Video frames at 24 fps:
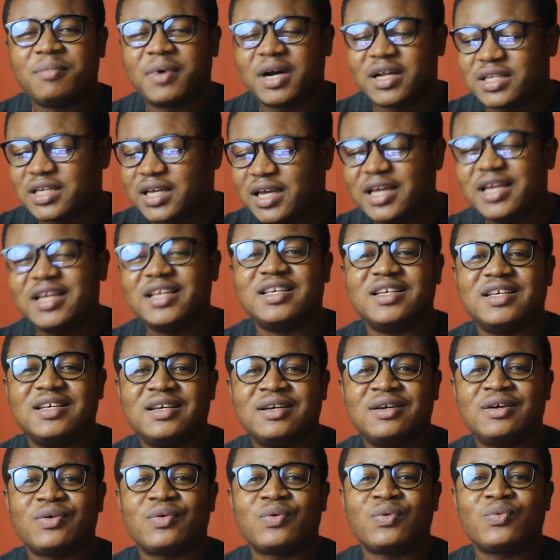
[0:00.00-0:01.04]
But
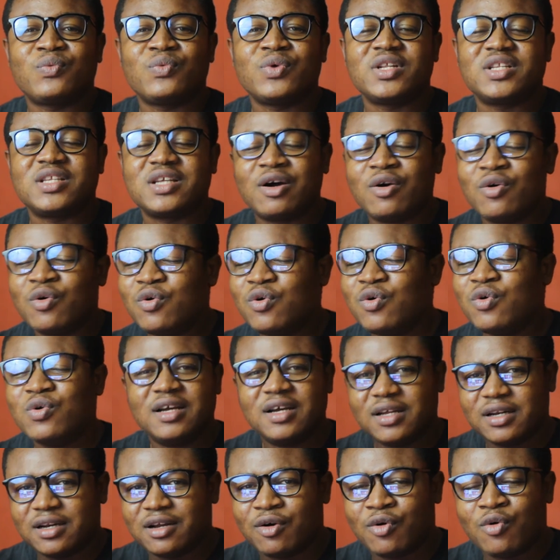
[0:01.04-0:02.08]
hey, with
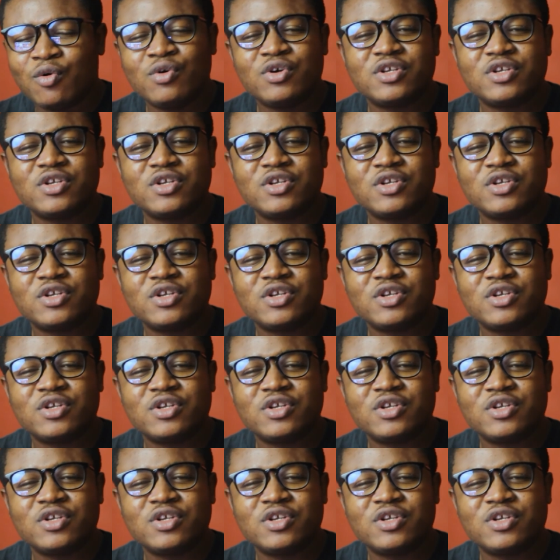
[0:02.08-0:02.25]
the